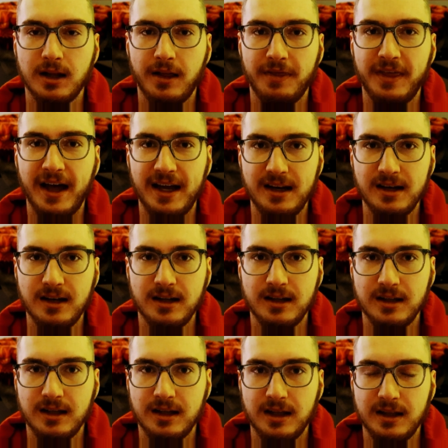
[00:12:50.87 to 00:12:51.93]
that
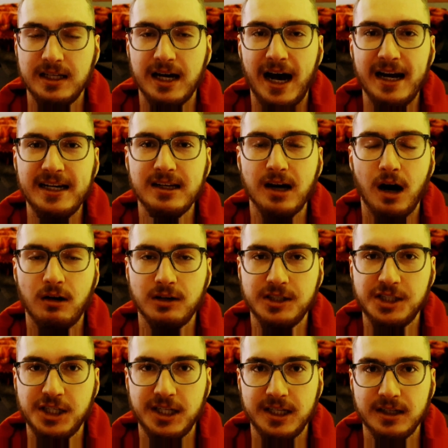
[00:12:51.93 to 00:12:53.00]
the
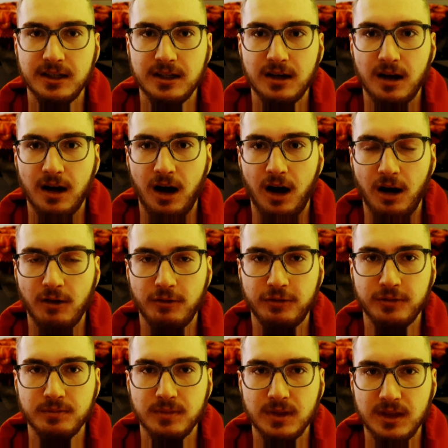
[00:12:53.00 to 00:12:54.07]
ideology
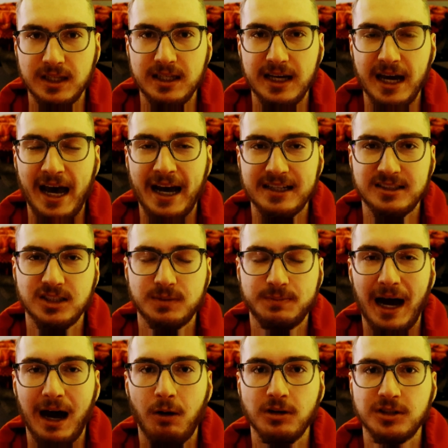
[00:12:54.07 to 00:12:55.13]
of the Axis
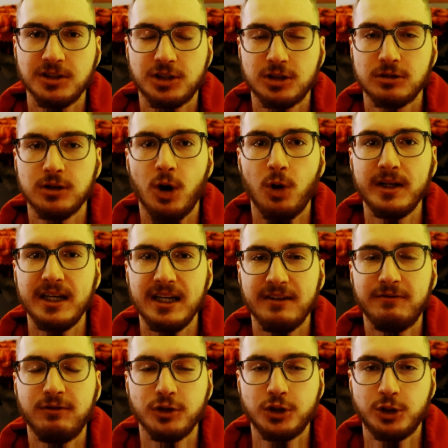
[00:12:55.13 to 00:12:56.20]
powers has slowly
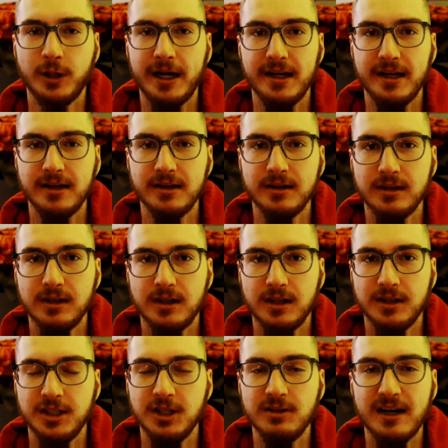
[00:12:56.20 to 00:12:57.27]
infiltrated
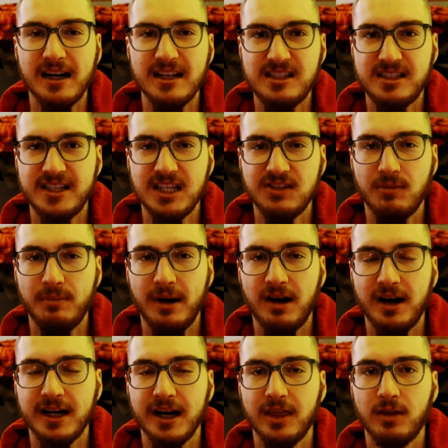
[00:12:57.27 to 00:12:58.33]
the United States of
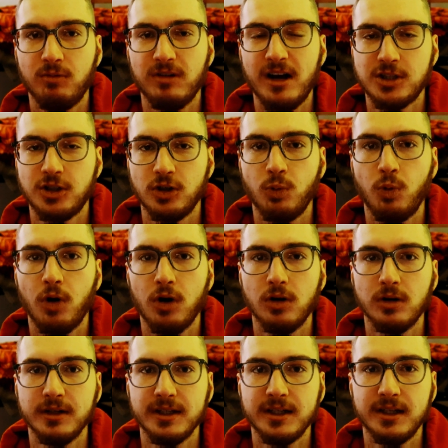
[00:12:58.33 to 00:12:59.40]
America and the Western
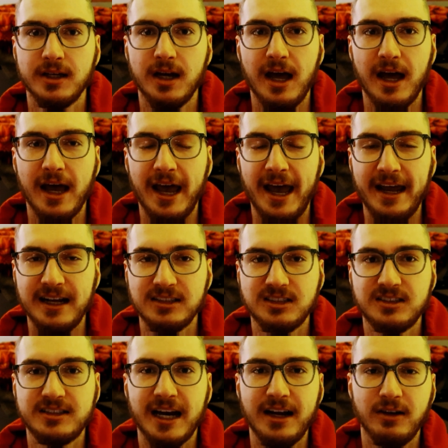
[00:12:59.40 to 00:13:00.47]
world. And
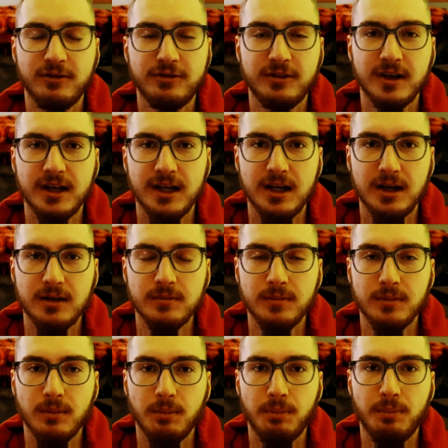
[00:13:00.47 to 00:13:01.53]
instead of
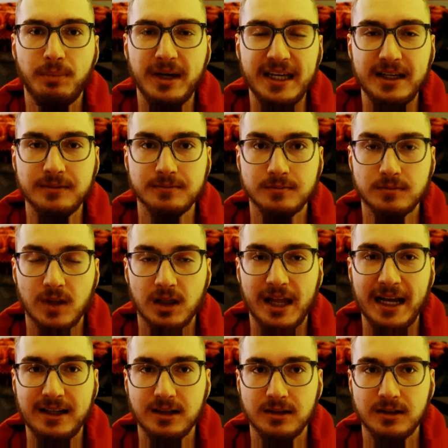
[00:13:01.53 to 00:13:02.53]
being like